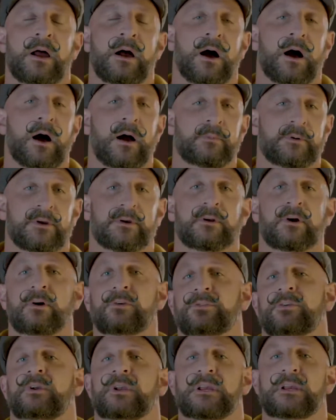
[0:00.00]
You can
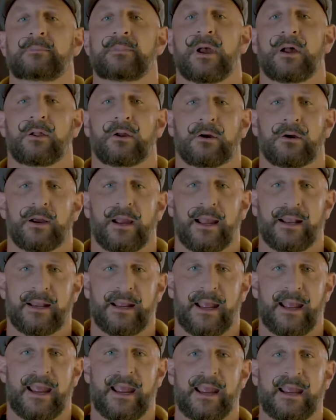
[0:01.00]
also email her at
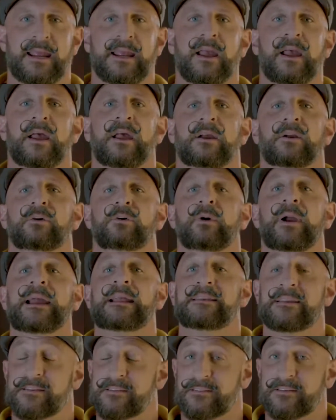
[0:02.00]

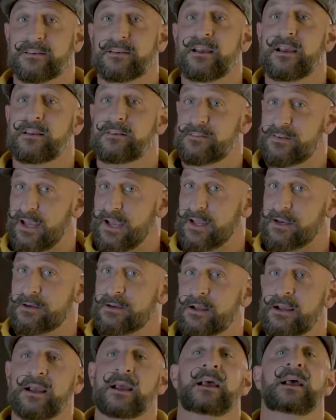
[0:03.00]

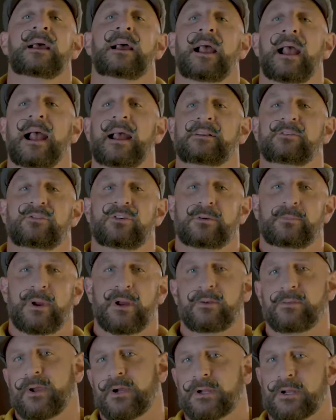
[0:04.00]

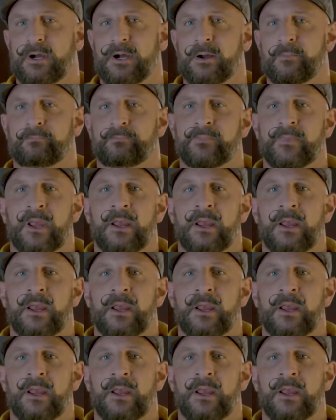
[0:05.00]
agrandison10@gmail.com.